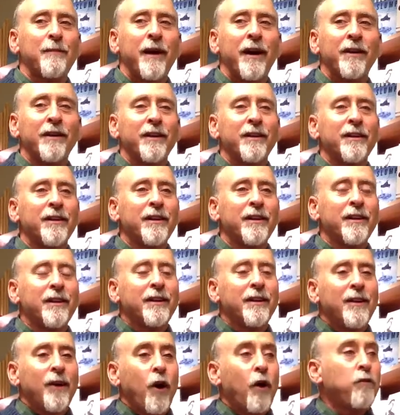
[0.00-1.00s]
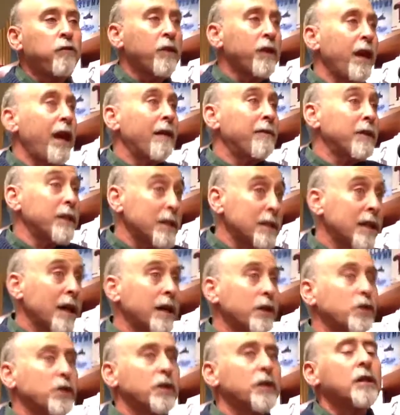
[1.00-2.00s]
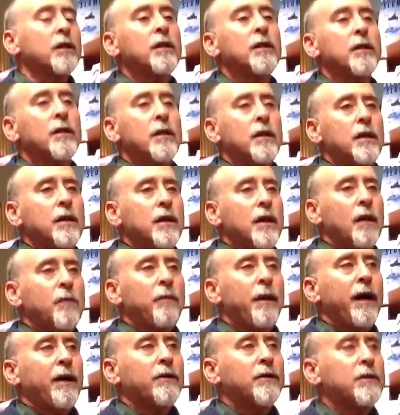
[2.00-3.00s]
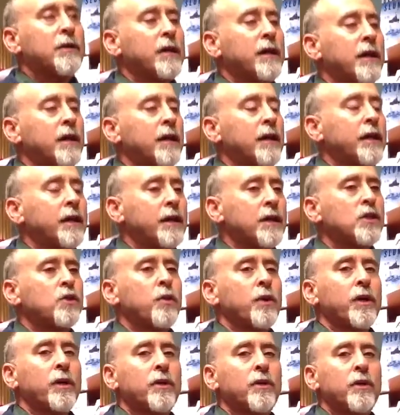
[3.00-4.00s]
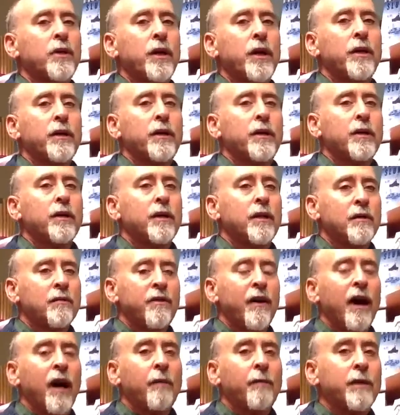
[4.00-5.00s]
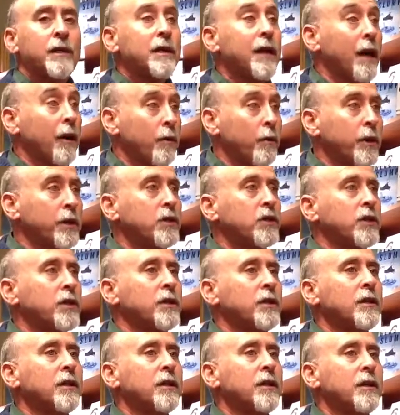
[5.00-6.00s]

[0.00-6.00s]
out and hopefully have a discussion about Israel, the environment, our region,